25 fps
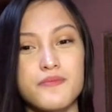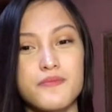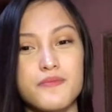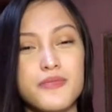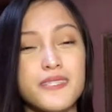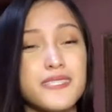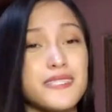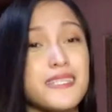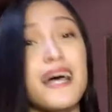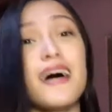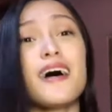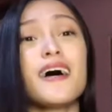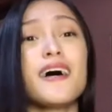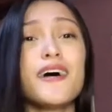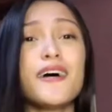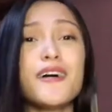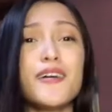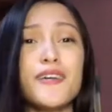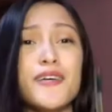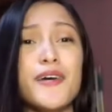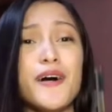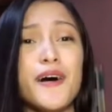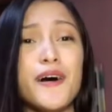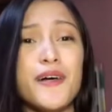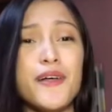Basta,
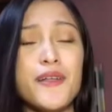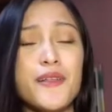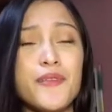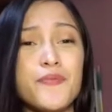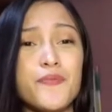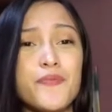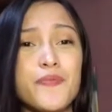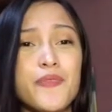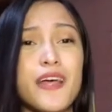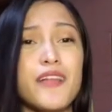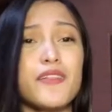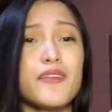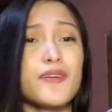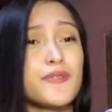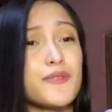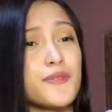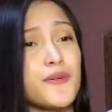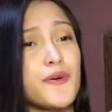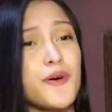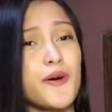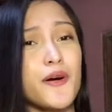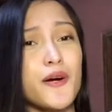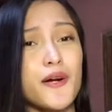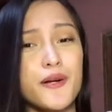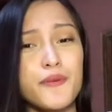yun,
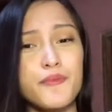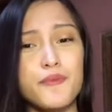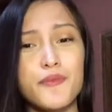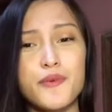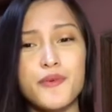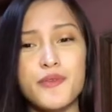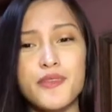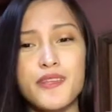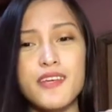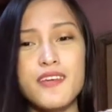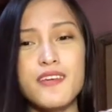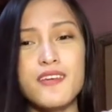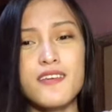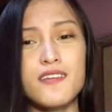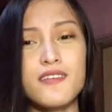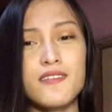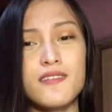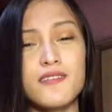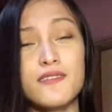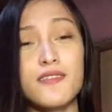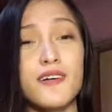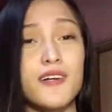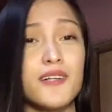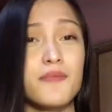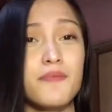
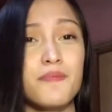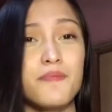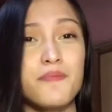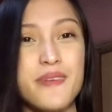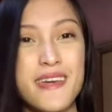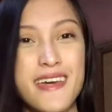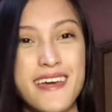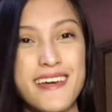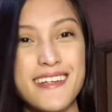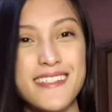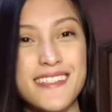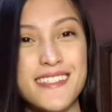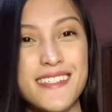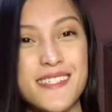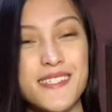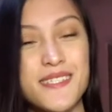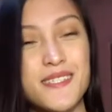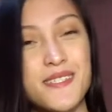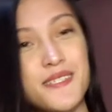_beauty.ph.